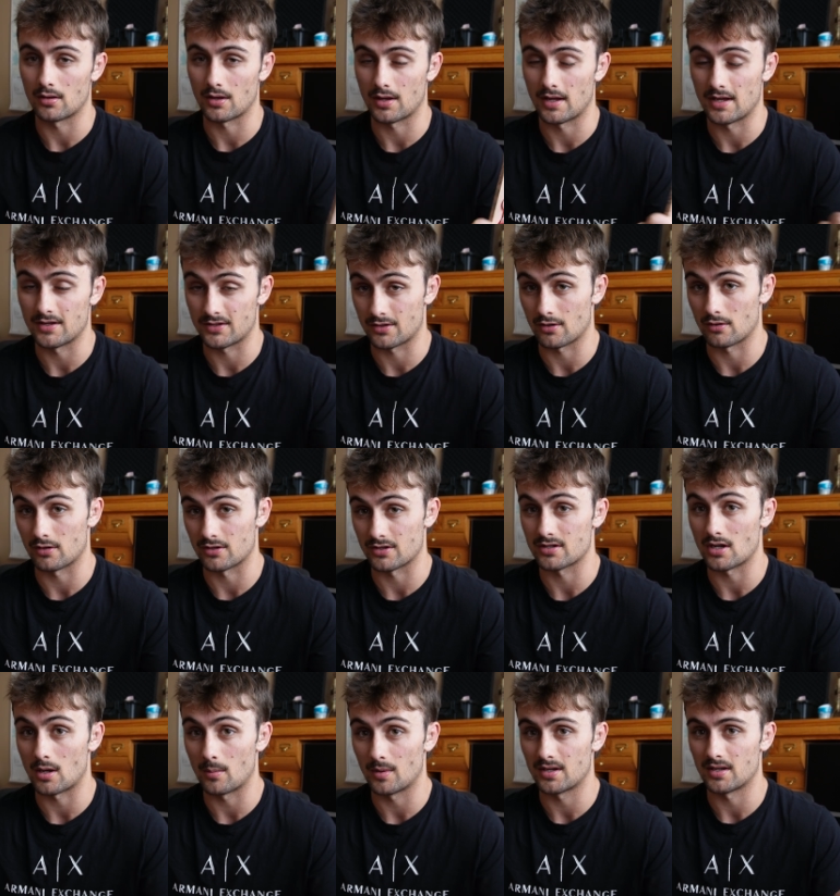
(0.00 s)
his third
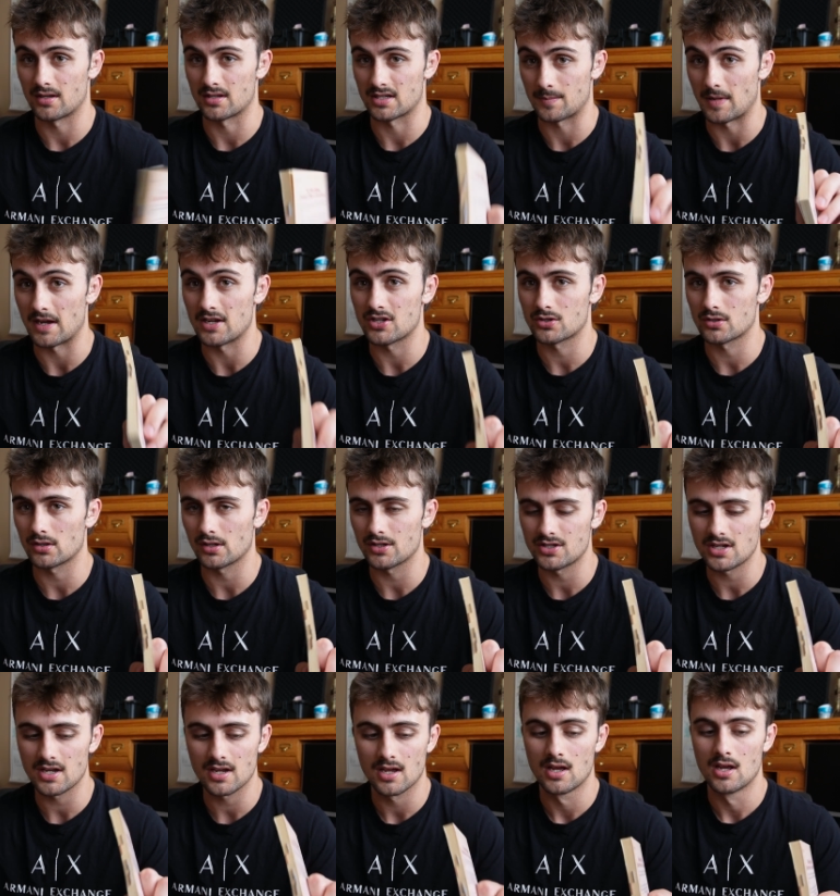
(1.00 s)
installment in the Space
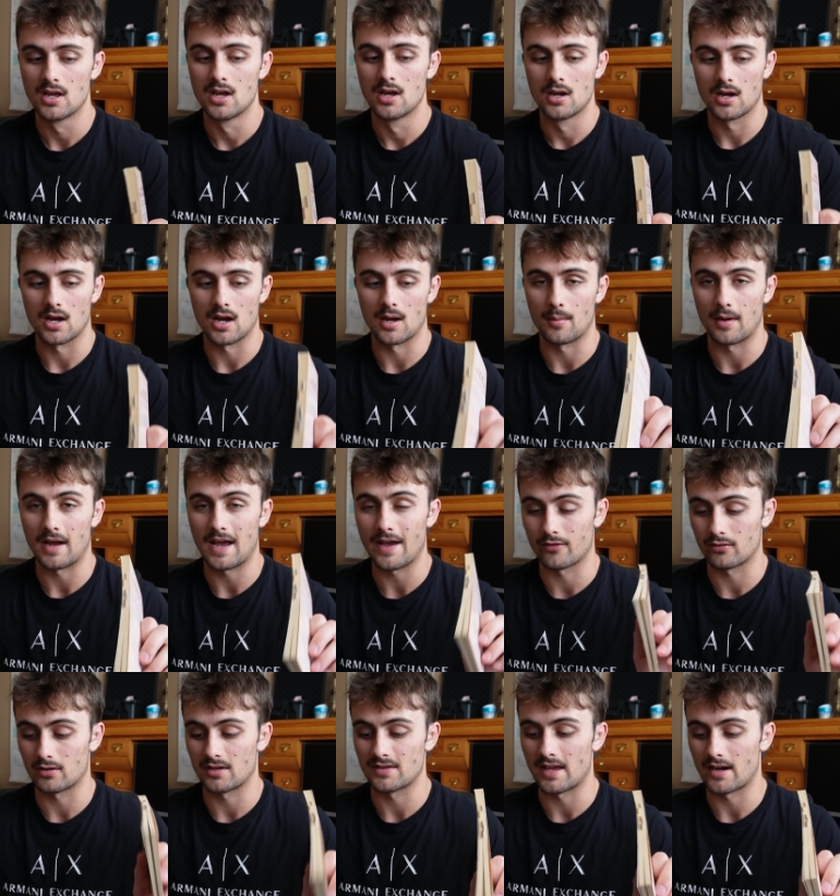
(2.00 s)
Trilogy. I
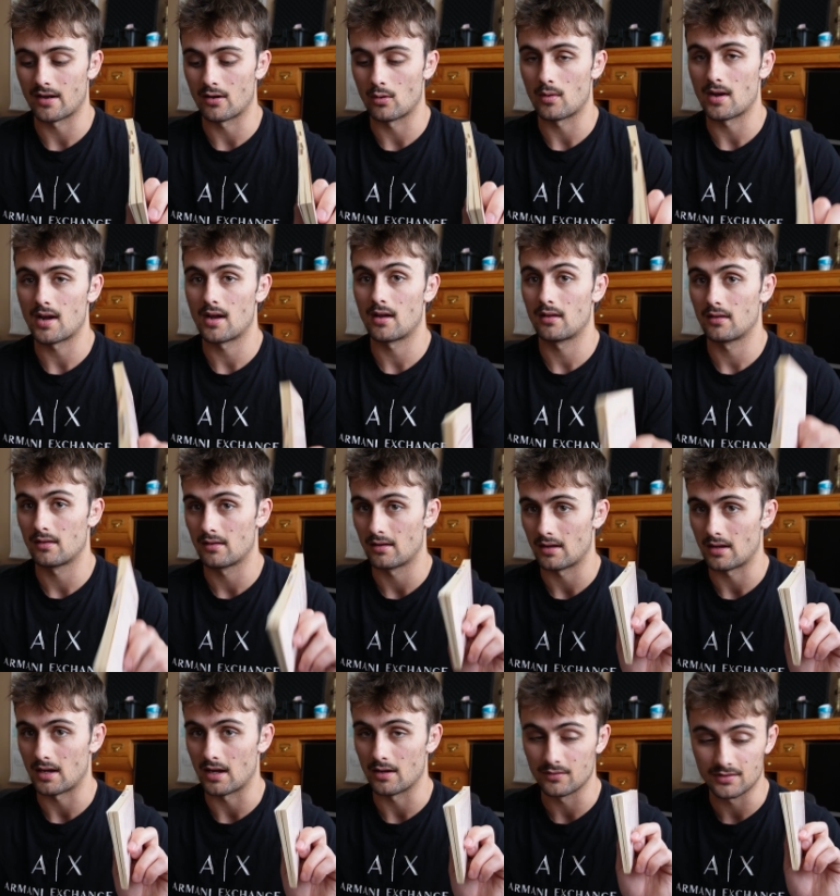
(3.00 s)
haven't read that in a while.
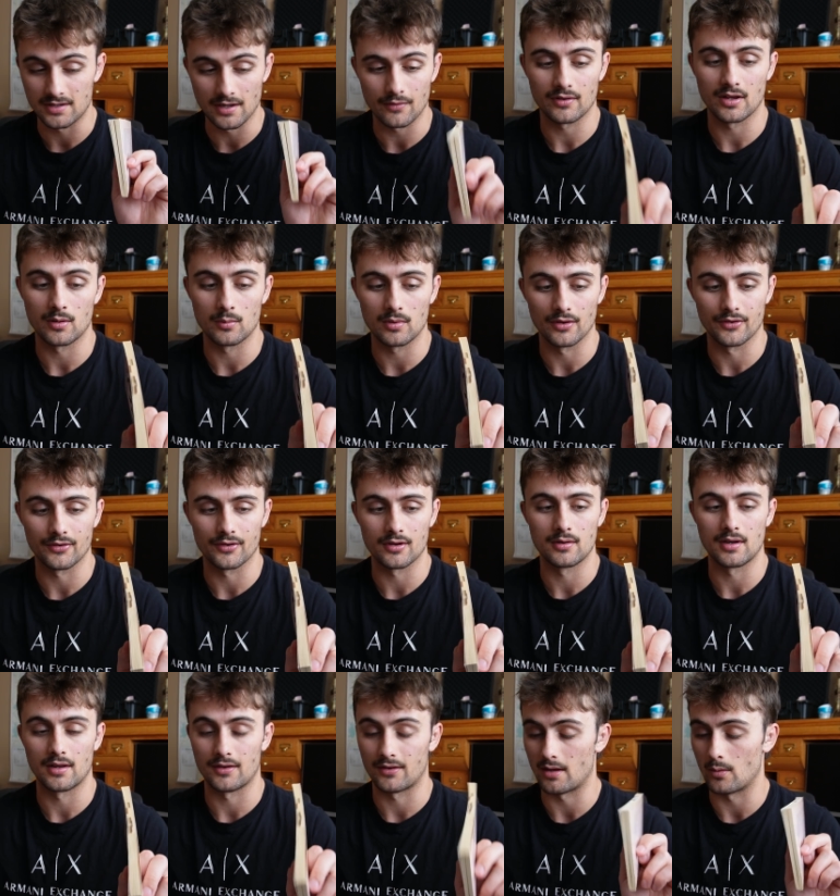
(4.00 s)
I definitely will
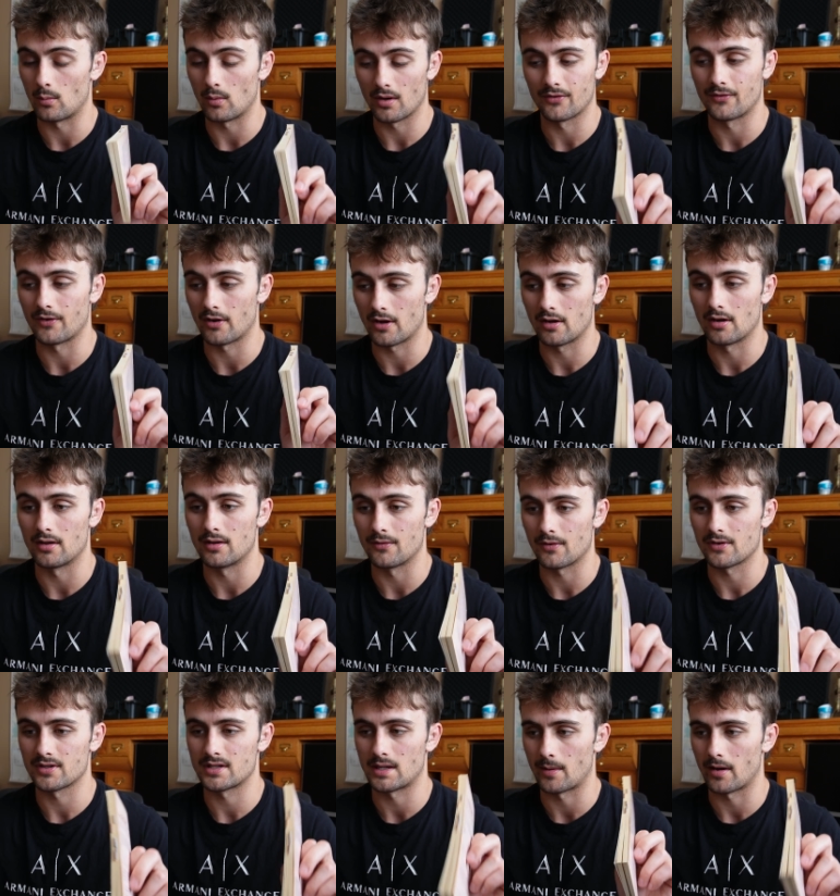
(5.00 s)
soon. It was very good the
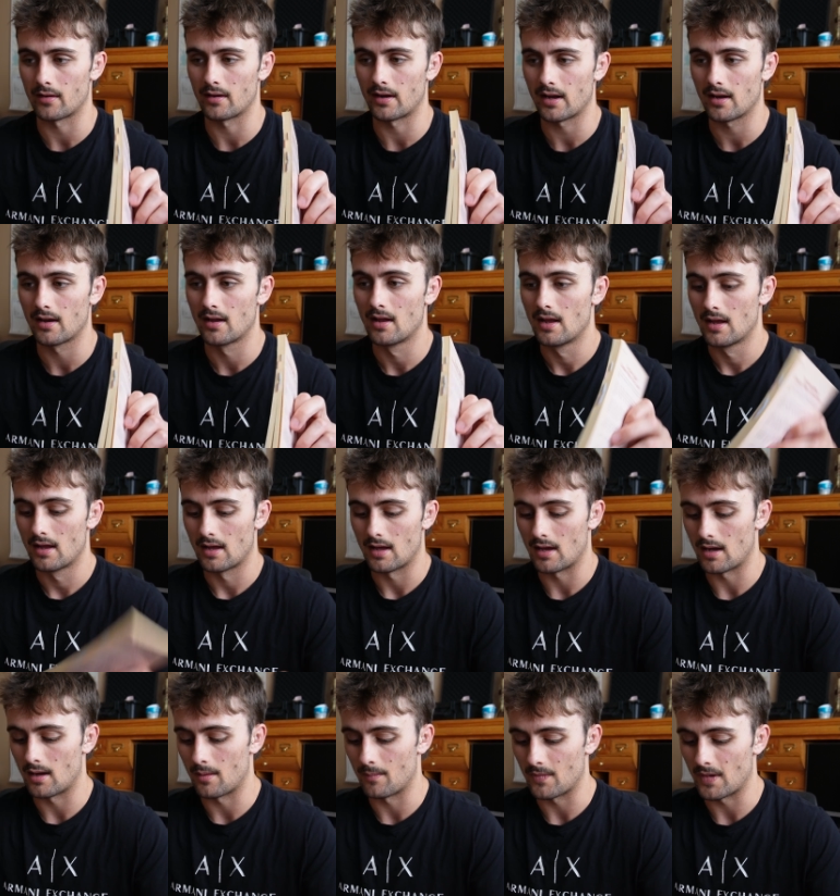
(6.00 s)
first time I read it.
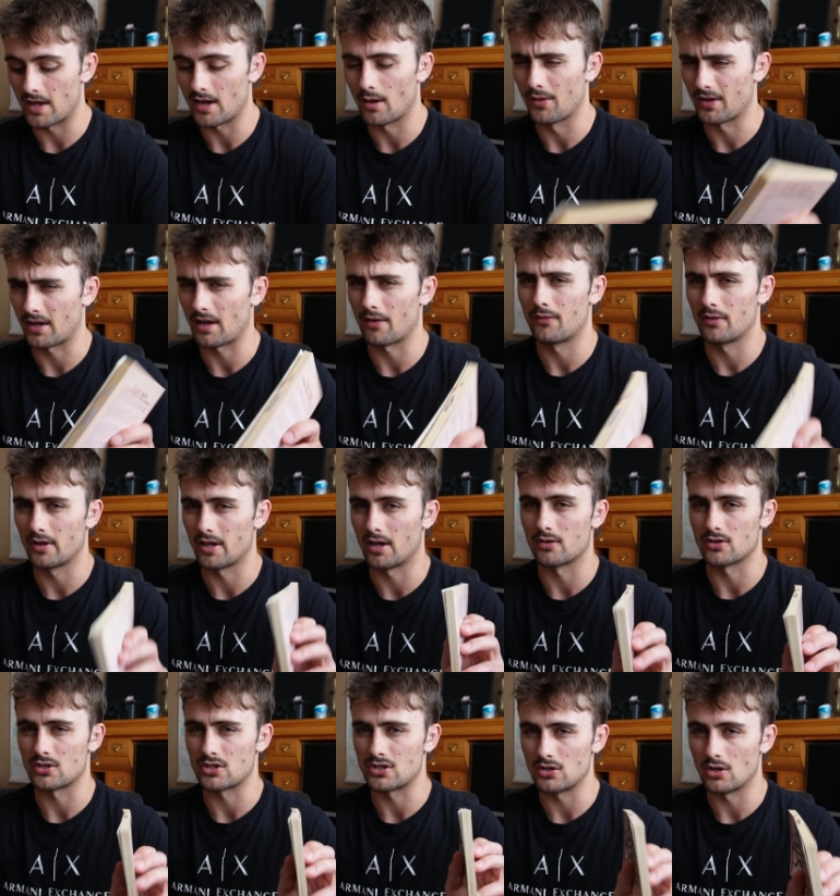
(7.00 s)
I don't think I fully
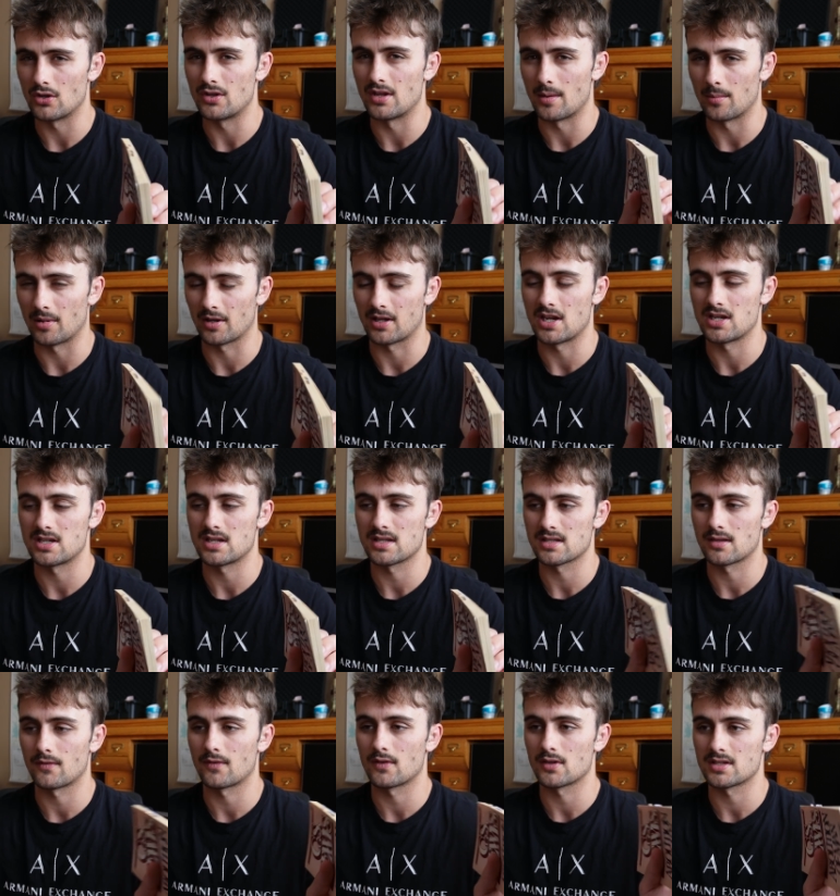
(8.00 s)
understood the implications
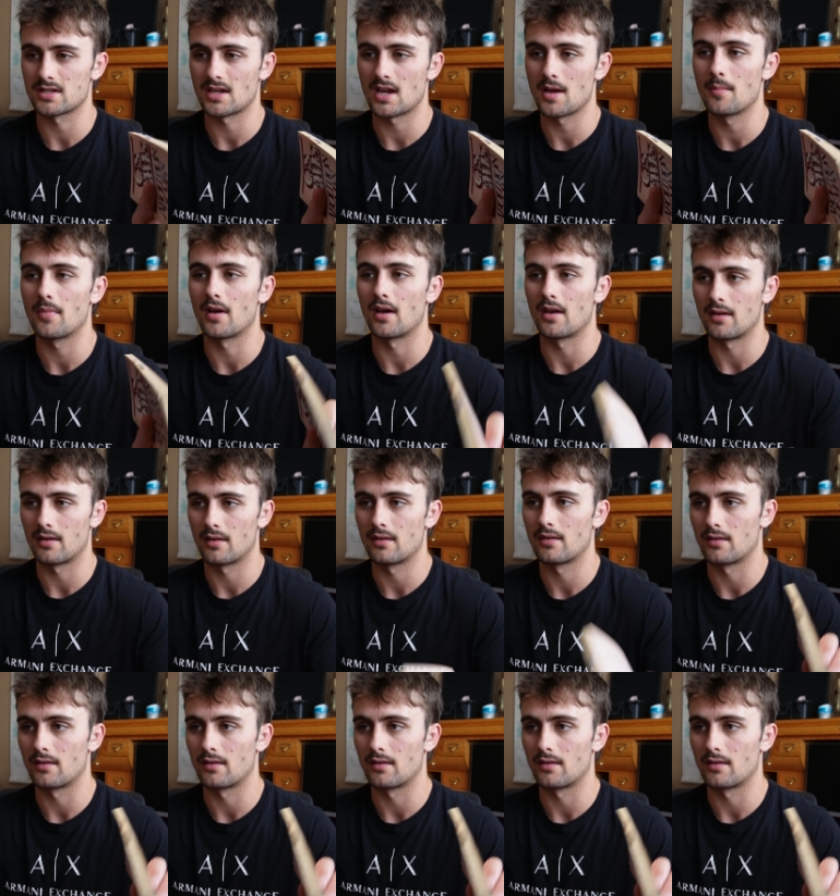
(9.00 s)
the first time, but